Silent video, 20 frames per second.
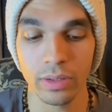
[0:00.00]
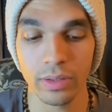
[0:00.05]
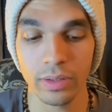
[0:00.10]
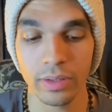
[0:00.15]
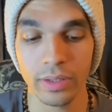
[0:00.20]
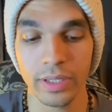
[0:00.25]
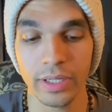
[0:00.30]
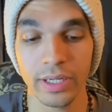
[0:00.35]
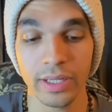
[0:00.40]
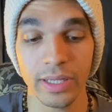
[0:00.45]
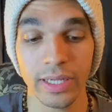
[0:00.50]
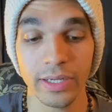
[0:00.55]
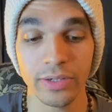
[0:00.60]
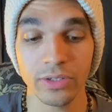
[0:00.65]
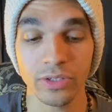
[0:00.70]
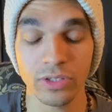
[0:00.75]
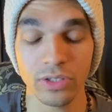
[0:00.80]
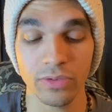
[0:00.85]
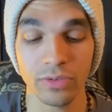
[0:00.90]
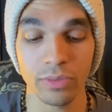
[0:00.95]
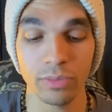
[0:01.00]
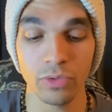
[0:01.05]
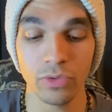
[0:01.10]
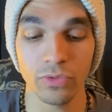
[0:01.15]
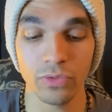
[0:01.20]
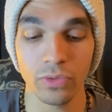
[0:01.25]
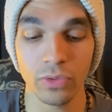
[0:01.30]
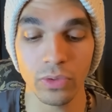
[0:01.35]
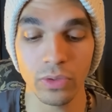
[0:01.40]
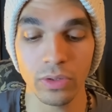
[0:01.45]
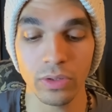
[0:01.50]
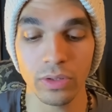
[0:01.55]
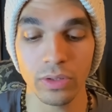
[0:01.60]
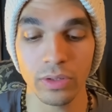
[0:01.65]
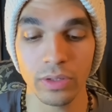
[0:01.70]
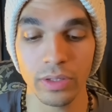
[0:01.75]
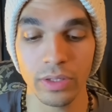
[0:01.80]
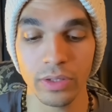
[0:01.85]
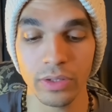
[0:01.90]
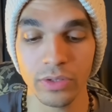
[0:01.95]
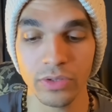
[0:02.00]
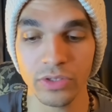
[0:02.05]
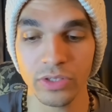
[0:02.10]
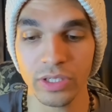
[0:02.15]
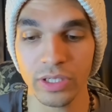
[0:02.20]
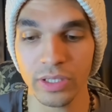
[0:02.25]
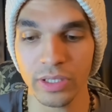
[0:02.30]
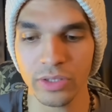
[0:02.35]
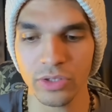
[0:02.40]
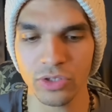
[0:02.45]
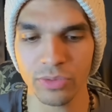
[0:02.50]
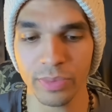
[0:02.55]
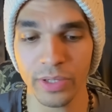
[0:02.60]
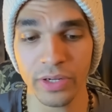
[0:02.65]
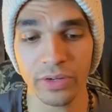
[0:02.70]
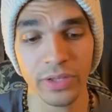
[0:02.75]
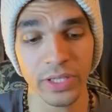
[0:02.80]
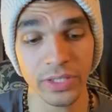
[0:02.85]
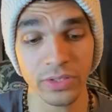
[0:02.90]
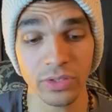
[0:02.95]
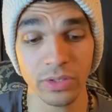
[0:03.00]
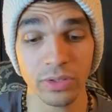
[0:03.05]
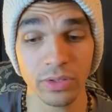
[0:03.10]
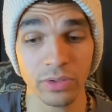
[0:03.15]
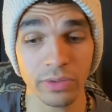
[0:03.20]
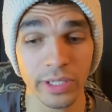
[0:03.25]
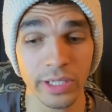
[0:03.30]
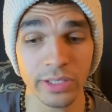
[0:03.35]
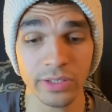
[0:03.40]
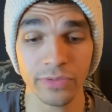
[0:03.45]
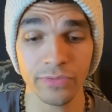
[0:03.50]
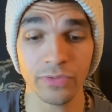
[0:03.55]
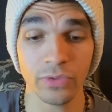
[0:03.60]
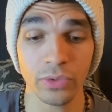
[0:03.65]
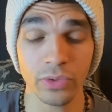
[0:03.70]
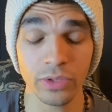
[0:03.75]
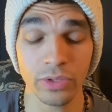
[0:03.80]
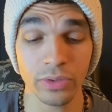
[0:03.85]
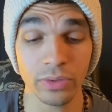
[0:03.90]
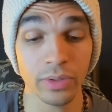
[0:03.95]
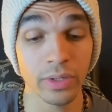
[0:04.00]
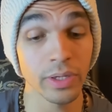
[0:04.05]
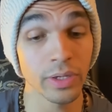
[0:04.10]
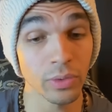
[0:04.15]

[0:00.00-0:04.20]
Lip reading: and allow yourself to move forward and understand that there's better things on the horizon for you,